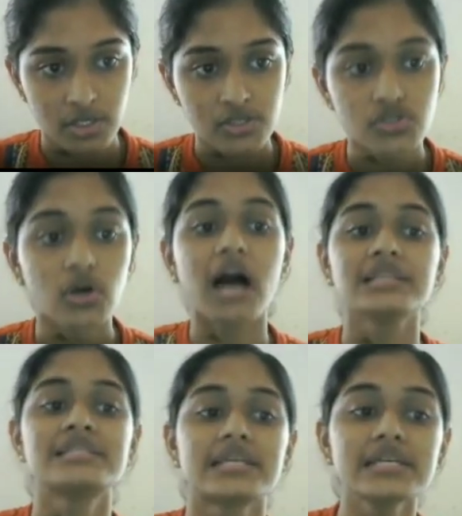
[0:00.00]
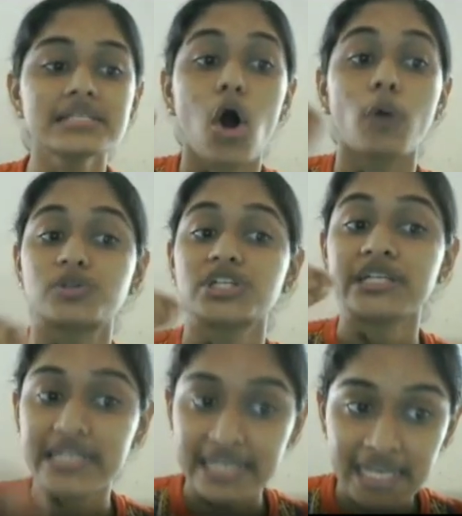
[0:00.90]
So answer is
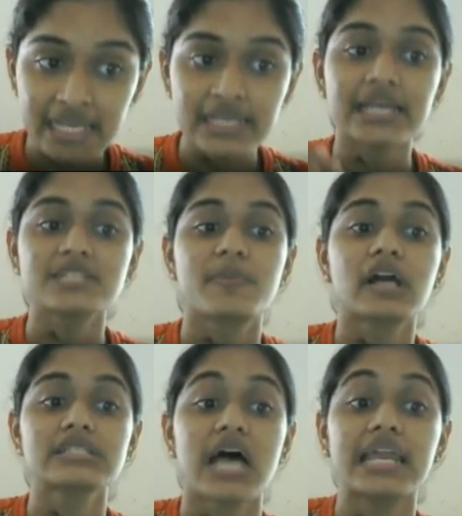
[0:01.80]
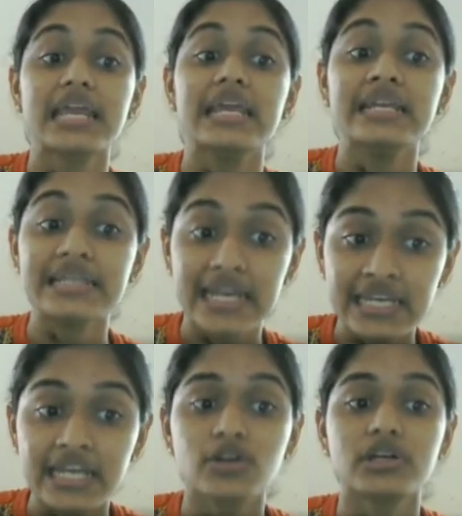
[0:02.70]
option D. Yes, because Hari
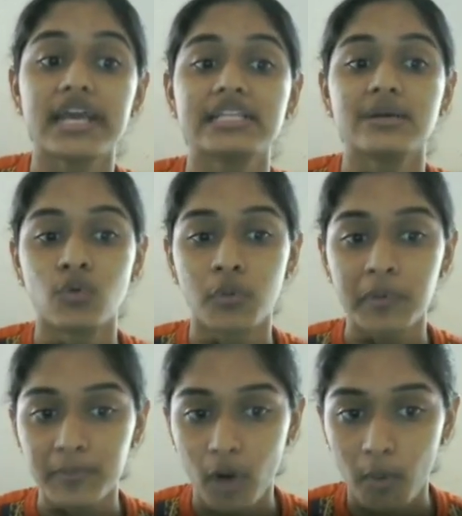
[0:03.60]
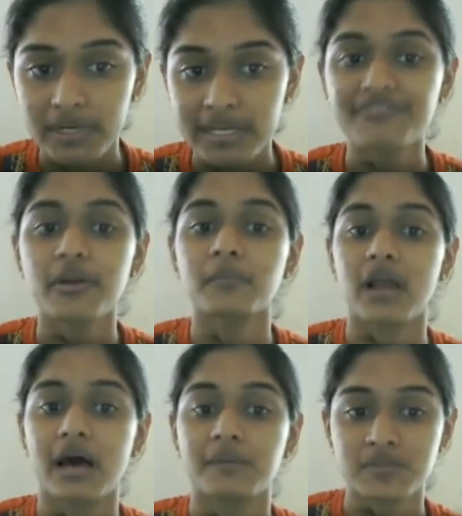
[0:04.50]
intended to take the mobile property from
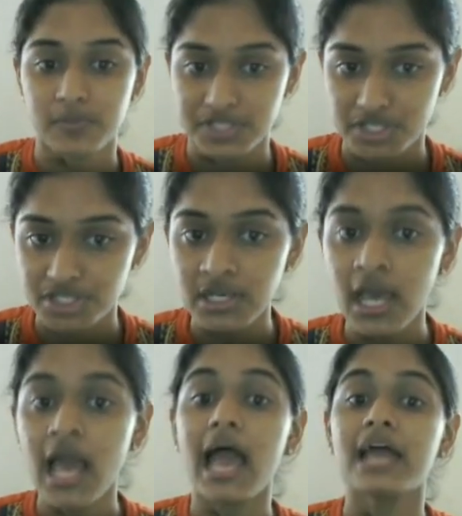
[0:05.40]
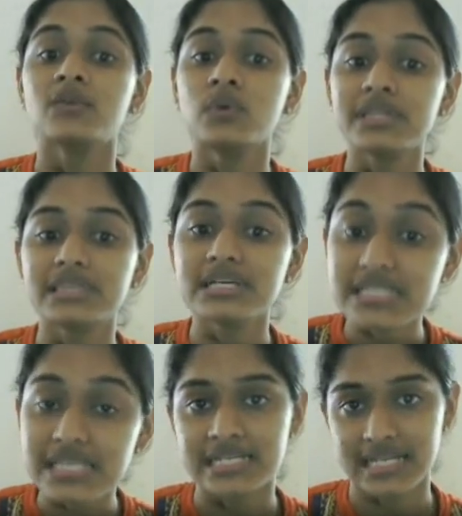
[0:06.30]
Ram's possession, and with this
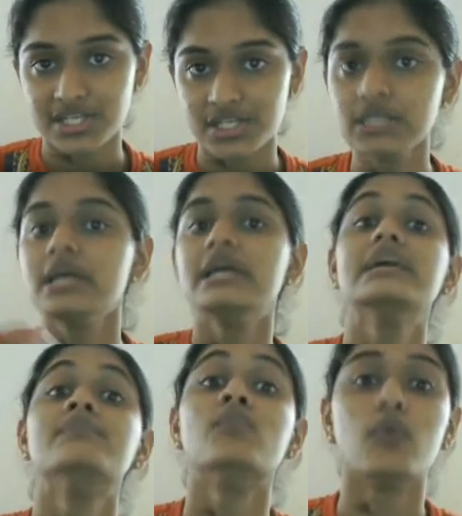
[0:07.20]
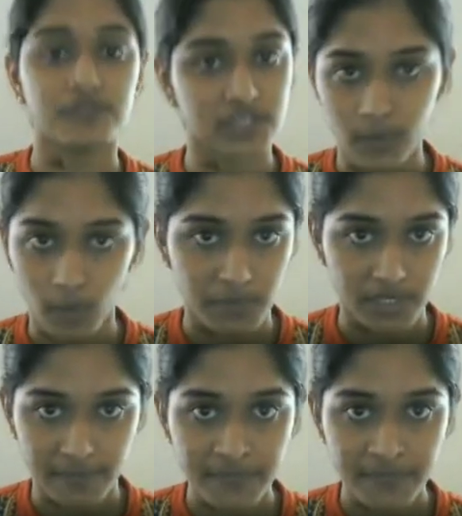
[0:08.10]
intention, he moved the property.